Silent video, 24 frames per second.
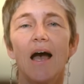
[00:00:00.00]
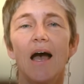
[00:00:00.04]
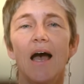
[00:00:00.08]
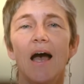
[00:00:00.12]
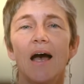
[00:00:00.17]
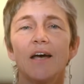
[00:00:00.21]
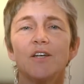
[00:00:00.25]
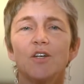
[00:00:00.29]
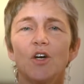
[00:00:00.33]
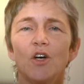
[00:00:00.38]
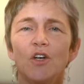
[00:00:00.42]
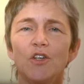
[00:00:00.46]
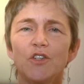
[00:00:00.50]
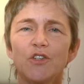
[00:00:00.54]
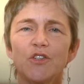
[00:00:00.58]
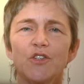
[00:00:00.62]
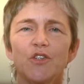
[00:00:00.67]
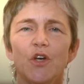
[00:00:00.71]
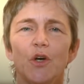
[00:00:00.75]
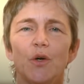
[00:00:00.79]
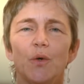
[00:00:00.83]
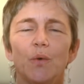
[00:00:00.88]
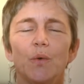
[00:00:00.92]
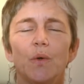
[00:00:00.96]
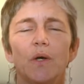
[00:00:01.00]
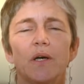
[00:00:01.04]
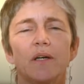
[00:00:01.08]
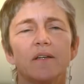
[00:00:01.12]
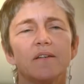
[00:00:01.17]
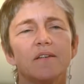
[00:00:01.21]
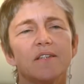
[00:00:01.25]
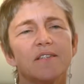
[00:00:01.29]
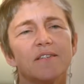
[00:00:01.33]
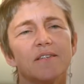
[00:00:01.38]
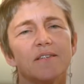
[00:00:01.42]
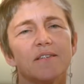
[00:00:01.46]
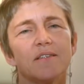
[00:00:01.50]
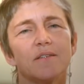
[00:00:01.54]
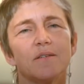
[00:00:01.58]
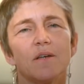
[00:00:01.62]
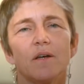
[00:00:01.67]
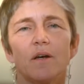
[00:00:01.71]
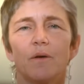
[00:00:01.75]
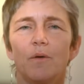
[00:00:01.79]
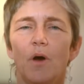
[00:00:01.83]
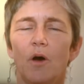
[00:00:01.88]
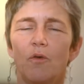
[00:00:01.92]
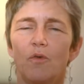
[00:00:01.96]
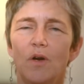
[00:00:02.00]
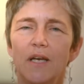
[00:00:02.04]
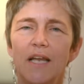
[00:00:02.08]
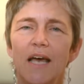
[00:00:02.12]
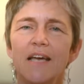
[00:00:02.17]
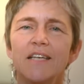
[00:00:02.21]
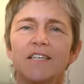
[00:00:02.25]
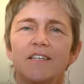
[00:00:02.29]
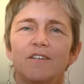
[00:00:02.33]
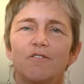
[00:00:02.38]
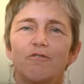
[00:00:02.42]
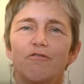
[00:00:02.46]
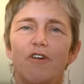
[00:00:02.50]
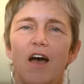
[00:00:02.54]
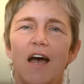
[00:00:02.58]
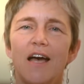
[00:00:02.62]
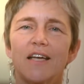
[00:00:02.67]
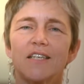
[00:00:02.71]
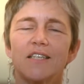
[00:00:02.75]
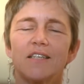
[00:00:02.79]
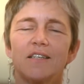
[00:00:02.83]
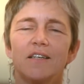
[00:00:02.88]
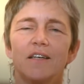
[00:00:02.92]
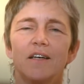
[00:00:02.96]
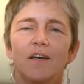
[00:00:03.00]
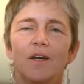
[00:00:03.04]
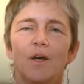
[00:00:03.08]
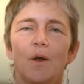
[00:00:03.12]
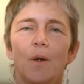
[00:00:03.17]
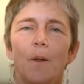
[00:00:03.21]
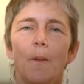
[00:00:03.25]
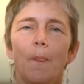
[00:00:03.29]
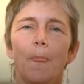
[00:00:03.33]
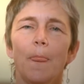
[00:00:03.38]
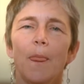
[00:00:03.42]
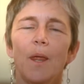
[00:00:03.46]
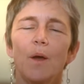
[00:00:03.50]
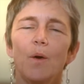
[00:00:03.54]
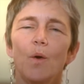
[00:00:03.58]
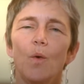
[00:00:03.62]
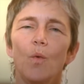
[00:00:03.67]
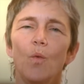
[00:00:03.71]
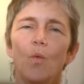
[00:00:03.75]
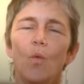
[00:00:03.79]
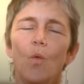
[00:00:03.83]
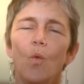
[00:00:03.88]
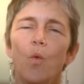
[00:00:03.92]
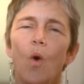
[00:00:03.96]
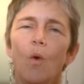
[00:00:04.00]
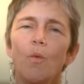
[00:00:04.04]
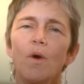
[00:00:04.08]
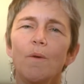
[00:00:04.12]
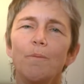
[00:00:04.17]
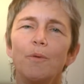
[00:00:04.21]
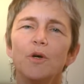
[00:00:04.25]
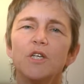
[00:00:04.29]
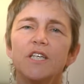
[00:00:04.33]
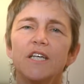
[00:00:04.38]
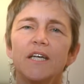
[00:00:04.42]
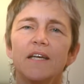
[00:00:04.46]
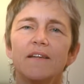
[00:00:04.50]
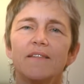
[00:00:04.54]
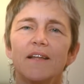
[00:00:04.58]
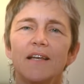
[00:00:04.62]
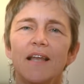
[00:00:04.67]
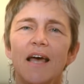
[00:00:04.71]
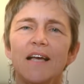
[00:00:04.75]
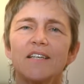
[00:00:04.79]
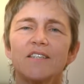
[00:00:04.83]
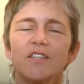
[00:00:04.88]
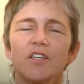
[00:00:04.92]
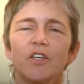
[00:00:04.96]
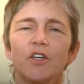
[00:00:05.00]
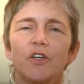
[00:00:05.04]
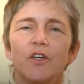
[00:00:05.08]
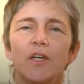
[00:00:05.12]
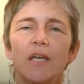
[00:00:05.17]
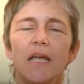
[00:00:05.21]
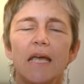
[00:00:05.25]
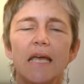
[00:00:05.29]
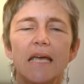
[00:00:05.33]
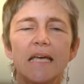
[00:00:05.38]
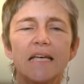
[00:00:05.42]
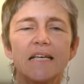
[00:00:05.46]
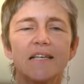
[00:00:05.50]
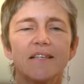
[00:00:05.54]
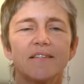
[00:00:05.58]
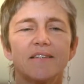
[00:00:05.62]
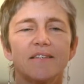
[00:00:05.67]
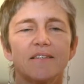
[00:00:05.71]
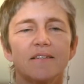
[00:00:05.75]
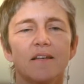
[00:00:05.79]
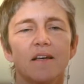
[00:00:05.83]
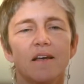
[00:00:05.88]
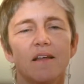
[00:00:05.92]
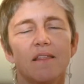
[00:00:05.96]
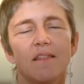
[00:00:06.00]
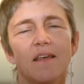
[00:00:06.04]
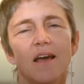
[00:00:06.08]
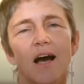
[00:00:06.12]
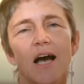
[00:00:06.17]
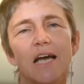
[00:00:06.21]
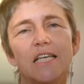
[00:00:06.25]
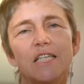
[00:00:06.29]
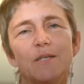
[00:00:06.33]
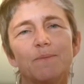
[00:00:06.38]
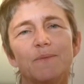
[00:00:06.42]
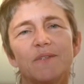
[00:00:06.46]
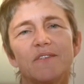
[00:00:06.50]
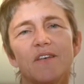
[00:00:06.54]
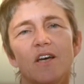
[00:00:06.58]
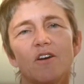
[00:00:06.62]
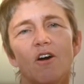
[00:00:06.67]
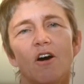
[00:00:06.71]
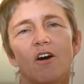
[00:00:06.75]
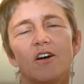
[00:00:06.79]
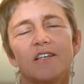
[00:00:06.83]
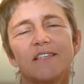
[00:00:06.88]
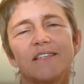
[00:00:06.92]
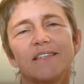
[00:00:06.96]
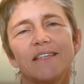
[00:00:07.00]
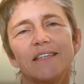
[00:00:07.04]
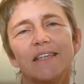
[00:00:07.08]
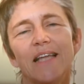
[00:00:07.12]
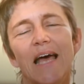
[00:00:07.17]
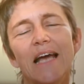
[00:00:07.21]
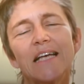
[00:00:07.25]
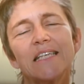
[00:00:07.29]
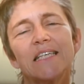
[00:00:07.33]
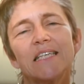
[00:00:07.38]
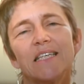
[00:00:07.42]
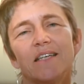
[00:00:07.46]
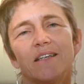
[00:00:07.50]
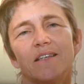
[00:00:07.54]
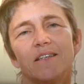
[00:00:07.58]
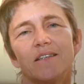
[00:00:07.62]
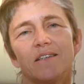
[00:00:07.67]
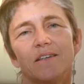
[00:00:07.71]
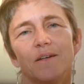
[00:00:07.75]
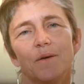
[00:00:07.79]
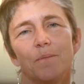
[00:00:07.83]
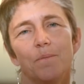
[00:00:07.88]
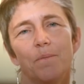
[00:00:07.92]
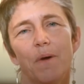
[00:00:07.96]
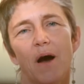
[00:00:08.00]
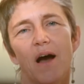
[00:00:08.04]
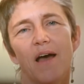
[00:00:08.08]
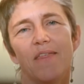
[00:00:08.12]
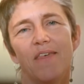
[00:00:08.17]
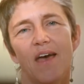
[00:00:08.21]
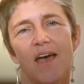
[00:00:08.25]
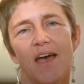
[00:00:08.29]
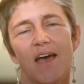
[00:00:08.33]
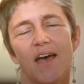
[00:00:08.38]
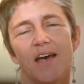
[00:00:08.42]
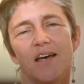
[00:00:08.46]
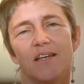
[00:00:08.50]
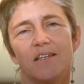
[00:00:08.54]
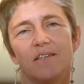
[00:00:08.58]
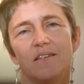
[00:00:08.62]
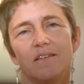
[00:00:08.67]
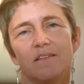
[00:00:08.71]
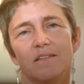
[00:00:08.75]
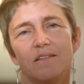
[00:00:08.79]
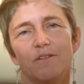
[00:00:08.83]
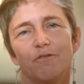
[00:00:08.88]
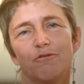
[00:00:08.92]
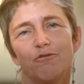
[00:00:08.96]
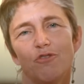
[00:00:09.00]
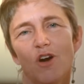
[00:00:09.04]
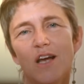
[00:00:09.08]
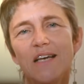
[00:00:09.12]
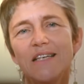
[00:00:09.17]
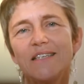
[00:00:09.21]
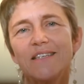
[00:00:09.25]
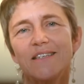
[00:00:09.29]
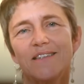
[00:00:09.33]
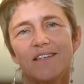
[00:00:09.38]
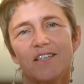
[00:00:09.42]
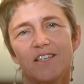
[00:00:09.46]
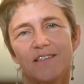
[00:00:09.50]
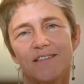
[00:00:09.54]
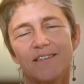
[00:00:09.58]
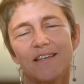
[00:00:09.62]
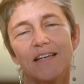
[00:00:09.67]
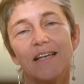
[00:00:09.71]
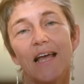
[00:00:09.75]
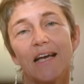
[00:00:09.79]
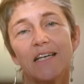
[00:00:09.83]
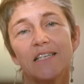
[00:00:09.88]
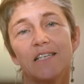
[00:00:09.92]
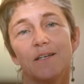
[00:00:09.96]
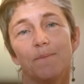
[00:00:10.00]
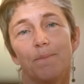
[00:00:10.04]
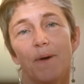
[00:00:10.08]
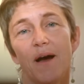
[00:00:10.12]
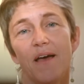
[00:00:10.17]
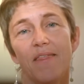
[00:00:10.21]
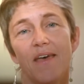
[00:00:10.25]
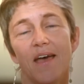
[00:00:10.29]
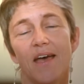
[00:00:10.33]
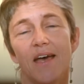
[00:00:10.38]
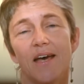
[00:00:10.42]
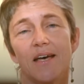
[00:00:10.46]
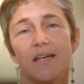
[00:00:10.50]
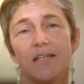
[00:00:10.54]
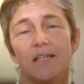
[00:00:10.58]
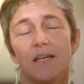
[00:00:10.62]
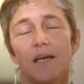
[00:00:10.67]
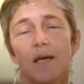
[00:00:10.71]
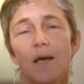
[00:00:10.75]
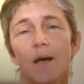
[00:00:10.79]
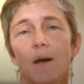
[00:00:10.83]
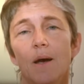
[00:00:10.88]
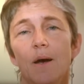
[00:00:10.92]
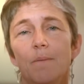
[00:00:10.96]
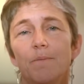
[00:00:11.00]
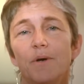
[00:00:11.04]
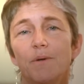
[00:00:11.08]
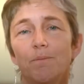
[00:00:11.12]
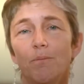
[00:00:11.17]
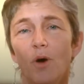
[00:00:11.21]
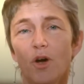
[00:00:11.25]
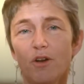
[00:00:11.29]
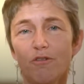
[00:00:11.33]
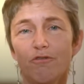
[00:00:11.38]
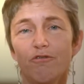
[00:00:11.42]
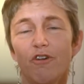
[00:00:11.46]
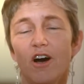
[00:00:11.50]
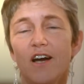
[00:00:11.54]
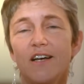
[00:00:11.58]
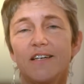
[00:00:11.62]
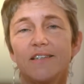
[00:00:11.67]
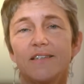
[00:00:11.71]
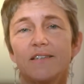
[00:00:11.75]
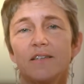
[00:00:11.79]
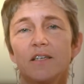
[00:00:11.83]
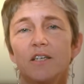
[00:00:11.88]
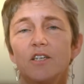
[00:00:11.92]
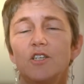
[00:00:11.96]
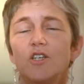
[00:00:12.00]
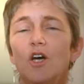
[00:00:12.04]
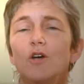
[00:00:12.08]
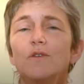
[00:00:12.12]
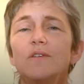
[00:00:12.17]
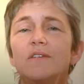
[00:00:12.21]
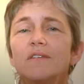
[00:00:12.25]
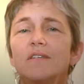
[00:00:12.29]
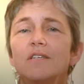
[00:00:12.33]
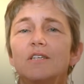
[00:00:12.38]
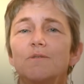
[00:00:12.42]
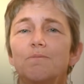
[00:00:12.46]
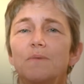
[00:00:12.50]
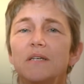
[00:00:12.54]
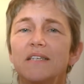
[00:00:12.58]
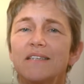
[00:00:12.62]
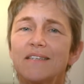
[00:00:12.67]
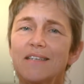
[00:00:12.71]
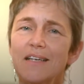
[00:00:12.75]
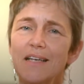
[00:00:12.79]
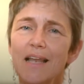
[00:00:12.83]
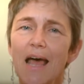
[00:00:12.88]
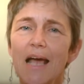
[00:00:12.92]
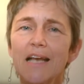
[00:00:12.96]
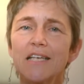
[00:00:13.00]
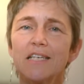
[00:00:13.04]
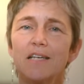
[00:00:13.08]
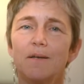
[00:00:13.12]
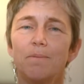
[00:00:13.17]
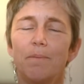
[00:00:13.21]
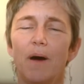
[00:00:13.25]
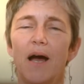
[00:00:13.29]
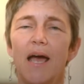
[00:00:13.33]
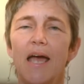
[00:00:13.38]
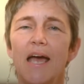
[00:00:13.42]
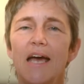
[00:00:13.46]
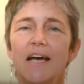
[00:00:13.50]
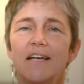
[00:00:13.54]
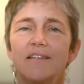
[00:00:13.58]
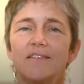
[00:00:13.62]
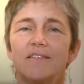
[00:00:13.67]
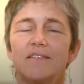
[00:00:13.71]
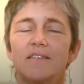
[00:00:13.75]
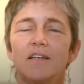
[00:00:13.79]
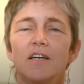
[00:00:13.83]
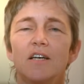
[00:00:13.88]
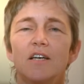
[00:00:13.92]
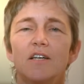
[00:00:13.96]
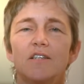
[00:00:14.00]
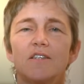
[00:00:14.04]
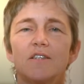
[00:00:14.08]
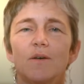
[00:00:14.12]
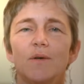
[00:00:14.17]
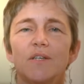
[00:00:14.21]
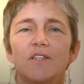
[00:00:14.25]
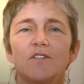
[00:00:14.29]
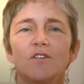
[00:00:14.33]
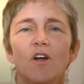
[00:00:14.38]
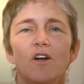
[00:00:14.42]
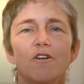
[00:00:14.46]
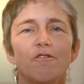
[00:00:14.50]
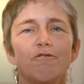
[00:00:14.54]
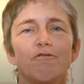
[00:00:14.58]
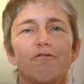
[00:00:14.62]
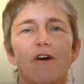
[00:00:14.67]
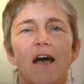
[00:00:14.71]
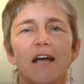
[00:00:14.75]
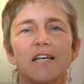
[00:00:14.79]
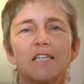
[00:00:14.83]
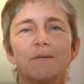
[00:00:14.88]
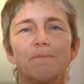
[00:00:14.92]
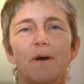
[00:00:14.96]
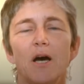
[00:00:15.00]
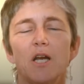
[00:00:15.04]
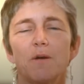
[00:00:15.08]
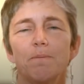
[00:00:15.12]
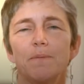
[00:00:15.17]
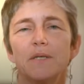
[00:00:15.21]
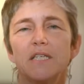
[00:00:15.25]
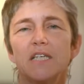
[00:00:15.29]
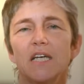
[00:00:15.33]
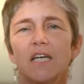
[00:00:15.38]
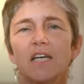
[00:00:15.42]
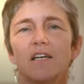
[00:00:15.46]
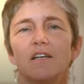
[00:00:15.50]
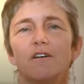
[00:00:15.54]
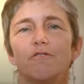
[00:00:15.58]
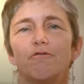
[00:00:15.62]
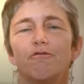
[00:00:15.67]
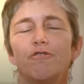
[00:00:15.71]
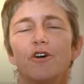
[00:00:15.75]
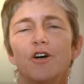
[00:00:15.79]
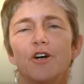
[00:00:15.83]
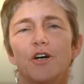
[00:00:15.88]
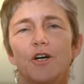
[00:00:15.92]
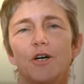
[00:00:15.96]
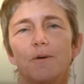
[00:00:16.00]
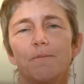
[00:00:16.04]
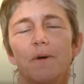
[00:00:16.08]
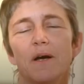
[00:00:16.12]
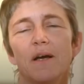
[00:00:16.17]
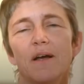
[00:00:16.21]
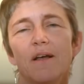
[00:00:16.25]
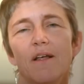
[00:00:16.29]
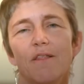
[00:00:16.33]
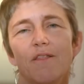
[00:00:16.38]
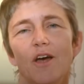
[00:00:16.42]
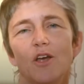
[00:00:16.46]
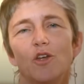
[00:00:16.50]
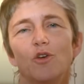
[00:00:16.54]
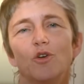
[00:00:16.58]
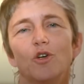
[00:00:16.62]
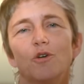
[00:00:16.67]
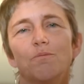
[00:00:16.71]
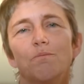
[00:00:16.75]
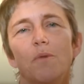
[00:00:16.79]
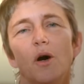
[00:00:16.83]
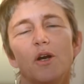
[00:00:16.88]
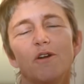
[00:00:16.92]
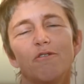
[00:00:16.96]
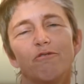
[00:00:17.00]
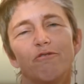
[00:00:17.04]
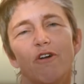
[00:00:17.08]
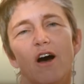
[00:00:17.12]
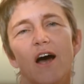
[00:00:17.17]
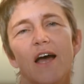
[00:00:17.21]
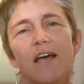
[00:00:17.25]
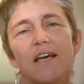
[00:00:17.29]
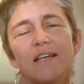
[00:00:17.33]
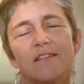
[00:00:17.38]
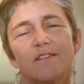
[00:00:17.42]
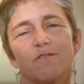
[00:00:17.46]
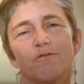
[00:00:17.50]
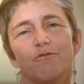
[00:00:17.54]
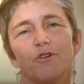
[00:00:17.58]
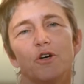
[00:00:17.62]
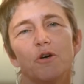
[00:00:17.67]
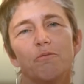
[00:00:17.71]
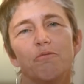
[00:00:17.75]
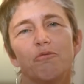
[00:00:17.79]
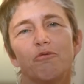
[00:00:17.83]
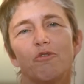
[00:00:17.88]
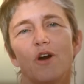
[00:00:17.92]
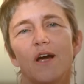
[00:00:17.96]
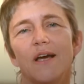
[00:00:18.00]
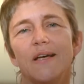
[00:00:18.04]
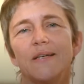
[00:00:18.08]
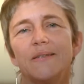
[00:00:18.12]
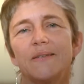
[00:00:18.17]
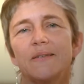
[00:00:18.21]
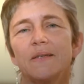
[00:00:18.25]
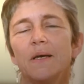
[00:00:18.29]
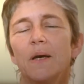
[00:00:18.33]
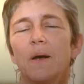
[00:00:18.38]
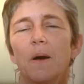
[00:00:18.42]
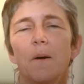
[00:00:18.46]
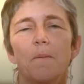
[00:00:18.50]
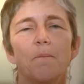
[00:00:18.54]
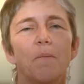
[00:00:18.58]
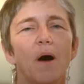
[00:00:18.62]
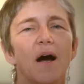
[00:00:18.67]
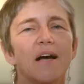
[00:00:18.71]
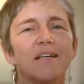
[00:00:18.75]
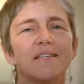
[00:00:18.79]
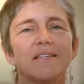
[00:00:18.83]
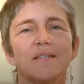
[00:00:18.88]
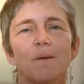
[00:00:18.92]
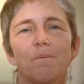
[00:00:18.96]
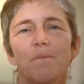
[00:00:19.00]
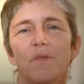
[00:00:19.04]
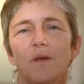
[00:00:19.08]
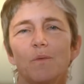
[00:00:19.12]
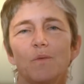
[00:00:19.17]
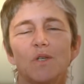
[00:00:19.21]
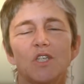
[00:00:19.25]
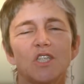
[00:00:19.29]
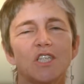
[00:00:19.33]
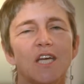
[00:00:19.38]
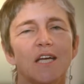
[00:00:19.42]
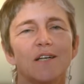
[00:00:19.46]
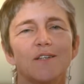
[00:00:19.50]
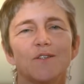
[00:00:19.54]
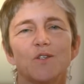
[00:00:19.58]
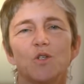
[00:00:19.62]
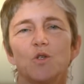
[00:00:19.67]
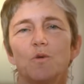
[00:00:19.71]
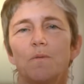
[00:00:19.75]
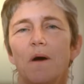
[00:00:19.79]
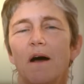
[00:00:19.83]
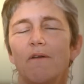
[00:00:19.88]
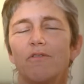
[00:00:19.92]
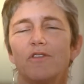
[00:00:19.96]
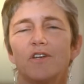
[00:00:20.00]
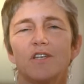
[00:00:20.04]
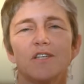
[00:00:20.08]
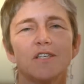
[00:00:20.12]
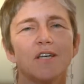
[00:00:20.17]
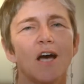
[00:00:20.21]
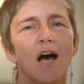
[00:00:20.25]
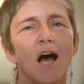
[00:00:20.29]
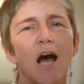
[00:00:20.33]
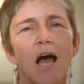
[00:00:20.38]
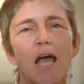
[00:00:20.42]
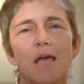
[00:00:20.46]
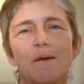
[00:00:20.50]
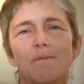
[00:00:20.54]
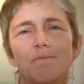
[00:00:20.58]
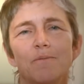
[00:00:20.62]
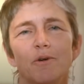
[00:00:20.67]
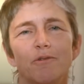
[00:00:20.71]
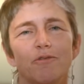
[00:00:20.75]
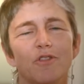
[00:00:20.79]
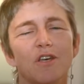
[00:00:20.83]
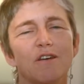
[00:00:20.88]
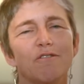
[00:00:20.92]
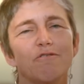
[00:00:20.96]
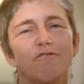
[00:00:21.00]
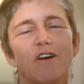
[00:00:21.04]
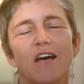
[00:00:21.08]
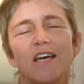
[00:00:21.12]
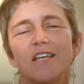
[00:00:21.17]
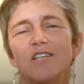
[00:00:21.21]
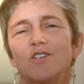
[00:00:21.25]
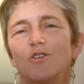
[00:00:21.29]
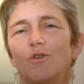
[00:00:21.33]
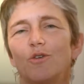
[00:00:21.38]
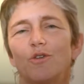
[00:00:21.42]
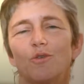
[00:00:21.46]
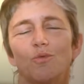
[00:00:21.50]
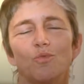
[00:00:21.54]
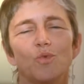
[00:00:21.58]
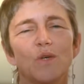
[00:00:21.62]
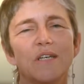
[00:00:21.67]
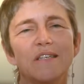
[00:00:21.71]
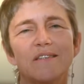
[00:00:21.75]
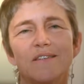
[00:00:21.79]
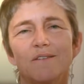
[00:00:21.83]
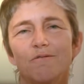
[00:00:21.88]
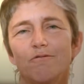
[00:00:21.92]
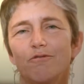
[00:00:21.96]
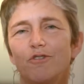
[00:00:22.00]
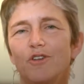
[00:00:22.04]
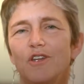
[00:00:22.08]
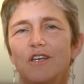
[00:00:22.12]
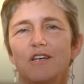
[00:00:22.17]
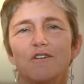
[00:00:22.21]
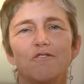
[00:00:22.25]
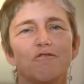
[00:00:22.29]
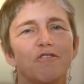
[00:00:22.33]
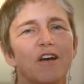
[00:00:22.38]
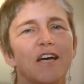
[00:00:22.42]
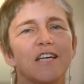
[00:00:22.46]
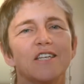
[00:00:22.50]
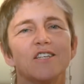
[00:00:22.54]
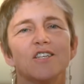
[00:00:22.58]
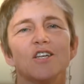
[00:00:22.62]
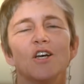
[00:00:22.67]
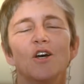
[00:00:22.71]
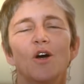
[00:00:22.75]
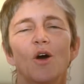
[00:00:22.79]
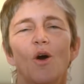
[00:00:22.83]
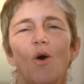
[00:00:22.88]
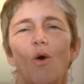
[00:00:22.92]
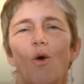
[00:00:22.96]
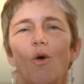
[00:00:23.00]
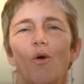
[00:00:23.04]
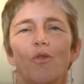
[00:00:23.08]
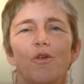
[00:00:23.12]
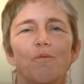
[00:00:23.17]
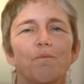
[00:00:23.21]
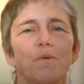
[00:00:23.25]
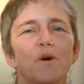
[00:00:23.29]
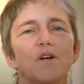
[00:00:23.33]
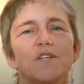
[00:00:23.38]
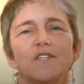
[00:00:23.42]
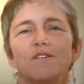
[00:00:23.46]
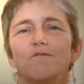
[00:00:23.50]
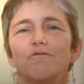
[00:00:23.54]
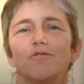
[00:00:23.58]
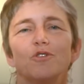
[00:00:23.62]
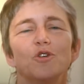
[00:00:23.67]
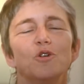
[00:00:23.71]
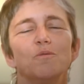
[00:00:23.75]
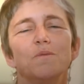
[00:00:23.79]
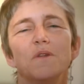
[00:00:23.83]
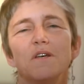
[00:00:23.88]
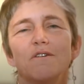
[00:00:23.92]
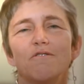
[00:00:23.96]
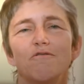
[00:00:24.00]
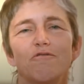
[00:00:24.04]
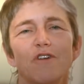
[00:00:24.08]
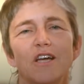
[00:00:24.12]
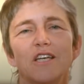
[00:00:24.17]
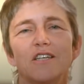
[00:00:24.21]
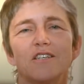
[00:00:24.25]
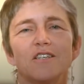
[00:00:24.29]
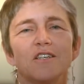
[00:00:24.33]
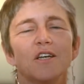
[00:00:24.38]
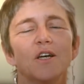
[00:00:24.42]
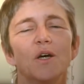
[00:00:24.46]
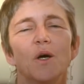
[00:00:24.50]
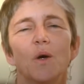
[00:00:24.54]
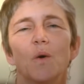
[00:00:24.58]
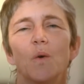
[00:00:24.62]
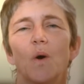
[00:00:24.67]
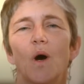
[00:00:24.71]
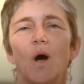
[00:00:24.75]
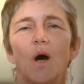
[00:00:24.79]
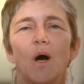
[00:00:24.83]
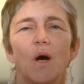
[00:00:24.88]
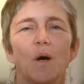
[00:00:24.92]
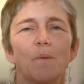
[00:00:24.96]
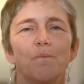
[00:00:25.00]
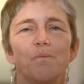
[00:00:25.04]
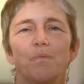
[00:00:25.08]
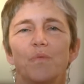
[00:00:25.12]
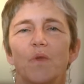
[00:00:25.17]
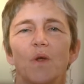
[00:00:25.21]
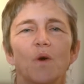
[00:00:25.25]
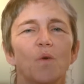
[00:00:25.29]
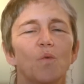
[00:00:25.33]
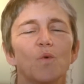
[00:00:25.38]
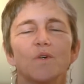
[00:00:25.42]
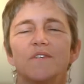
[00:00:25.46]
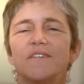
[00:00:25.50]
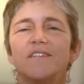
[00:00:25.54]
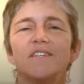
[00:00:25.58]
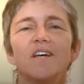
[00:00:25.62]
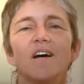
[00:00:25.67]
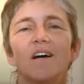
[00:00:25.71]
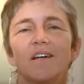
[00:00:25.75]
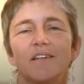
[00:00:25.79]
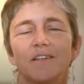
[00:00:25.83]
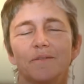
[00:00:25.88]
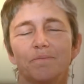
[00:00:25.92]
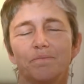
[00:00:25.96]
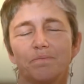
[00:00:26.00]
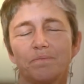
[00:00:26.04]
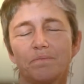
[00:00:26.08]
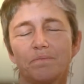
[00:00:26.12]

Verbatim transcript: And also, and this is a related fact, what we're putting in the lexicon is the items that are selected by the head, the phrases that are selected by the head. But modifiers don't seem to be selected by heads, so it's not a fact about a particular verb that you can modify its verb phrase by something which tells you about the time of the event or the reason for the event or the person for whom the event was done.